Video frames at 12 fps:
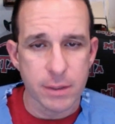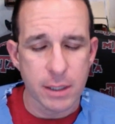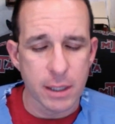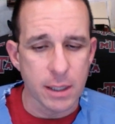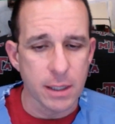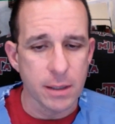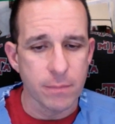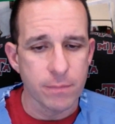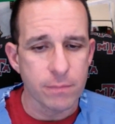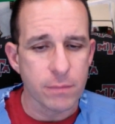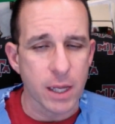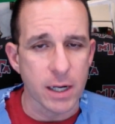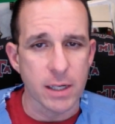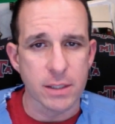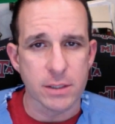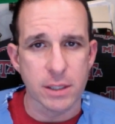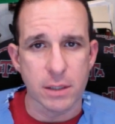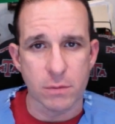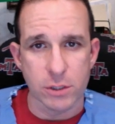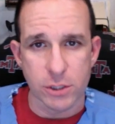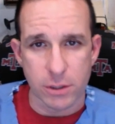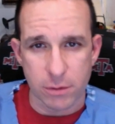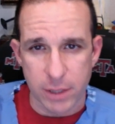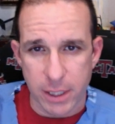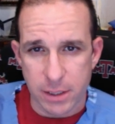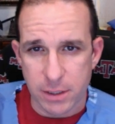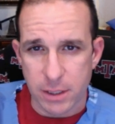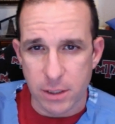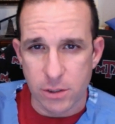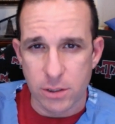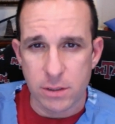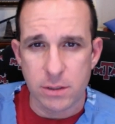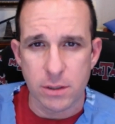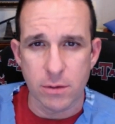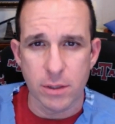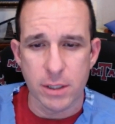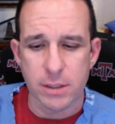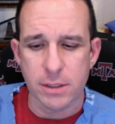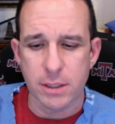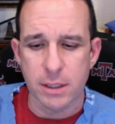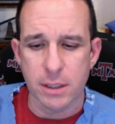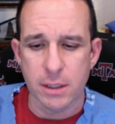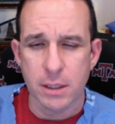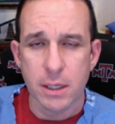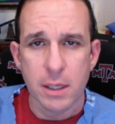and it is done with general anesthesia so that